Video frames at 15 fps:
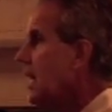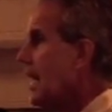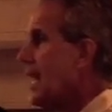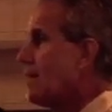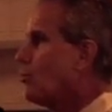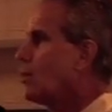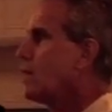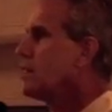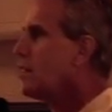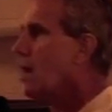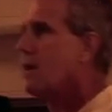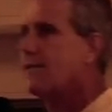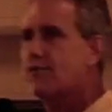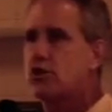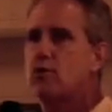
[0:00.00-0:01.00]
and would
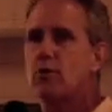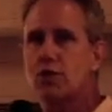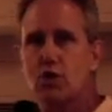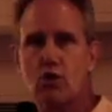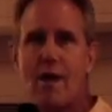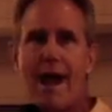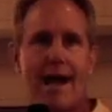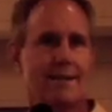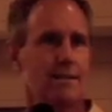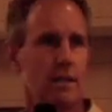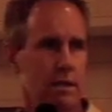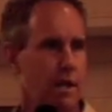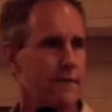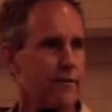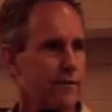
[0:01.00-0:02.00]
love to attract the
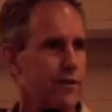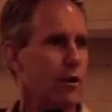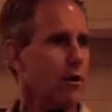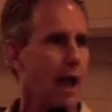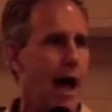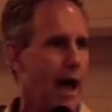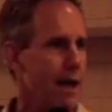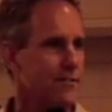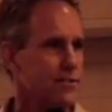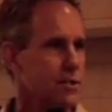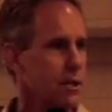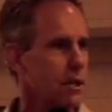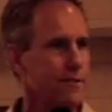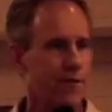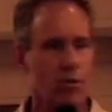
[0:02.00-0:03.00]
love of their lives.
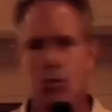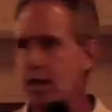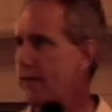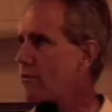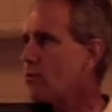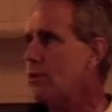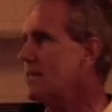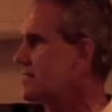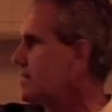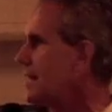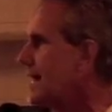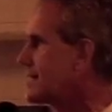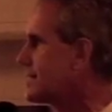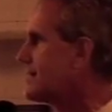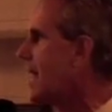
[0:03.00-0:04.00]
And for whatever reason,
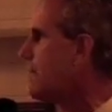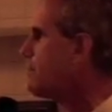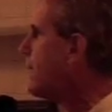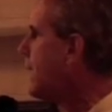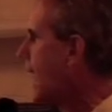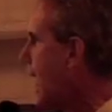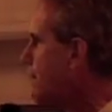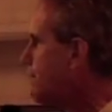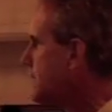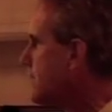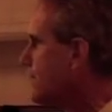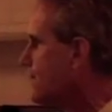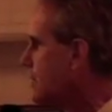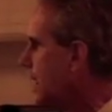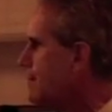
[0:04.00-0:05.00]
that's not been happening
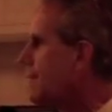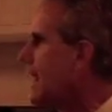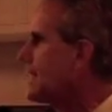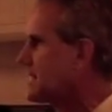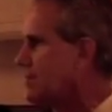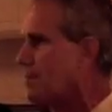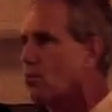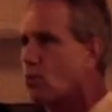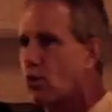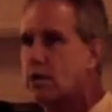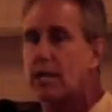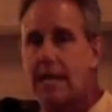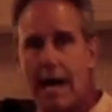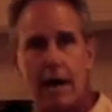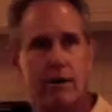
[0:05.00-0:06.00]
for them. It hasn't been
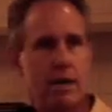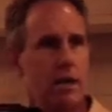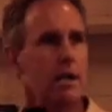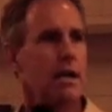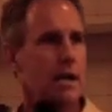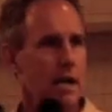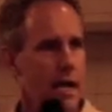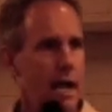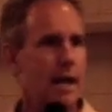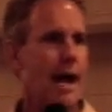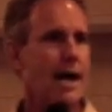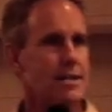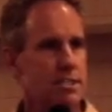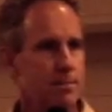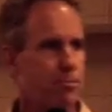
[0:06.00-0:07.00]
working out, and
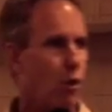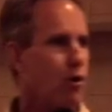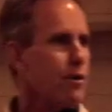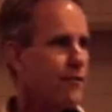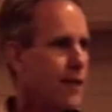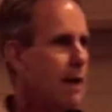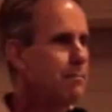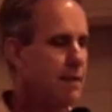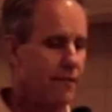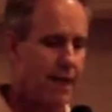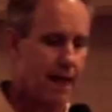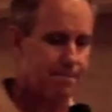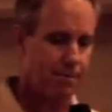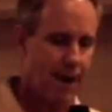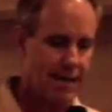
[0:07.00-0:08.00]
I support them in
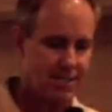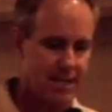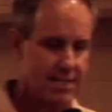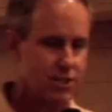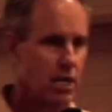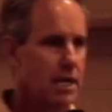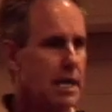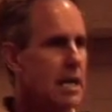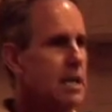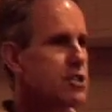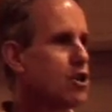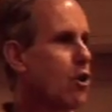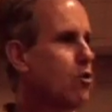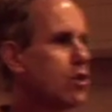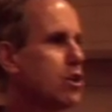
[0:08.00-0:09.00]
that process.
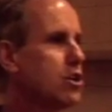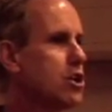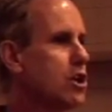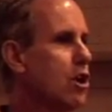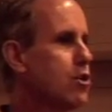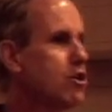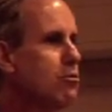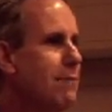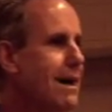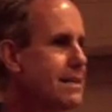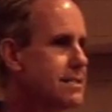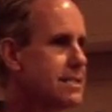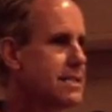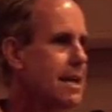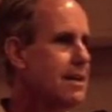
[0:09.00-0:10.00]
So, you know, you might
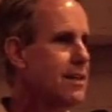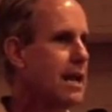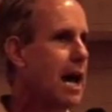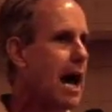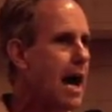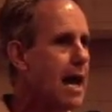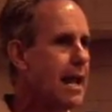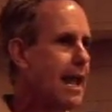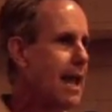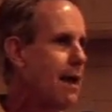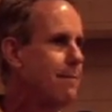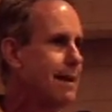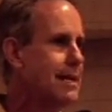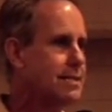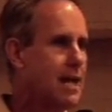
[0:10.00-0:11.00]
say that I
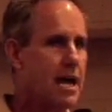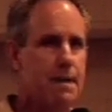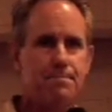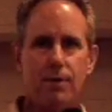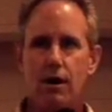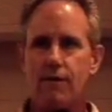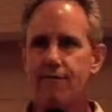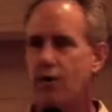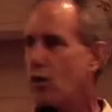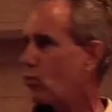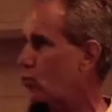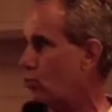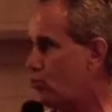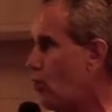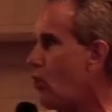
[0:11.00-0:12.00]
am a type of
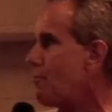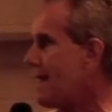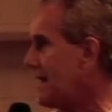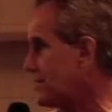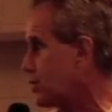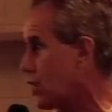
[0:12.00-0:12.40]
romance